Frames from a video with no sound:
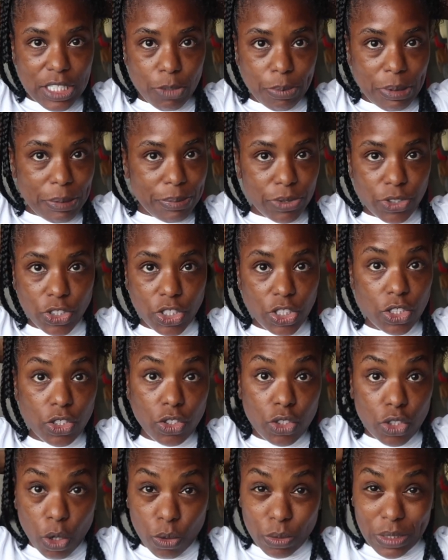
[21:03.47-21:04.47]
so people just
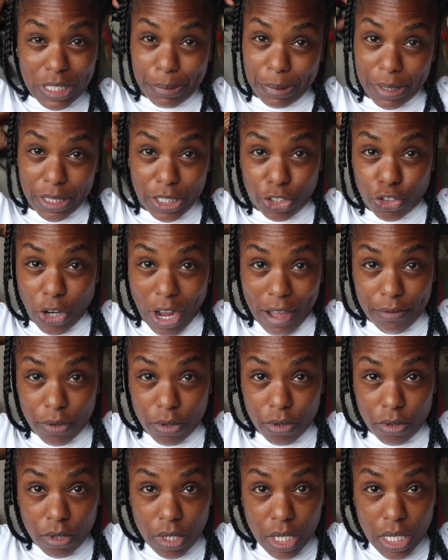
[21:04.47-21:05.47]
don't typically
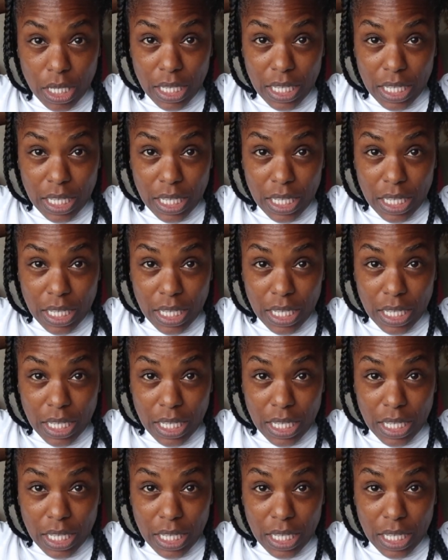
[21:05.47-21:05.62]
travel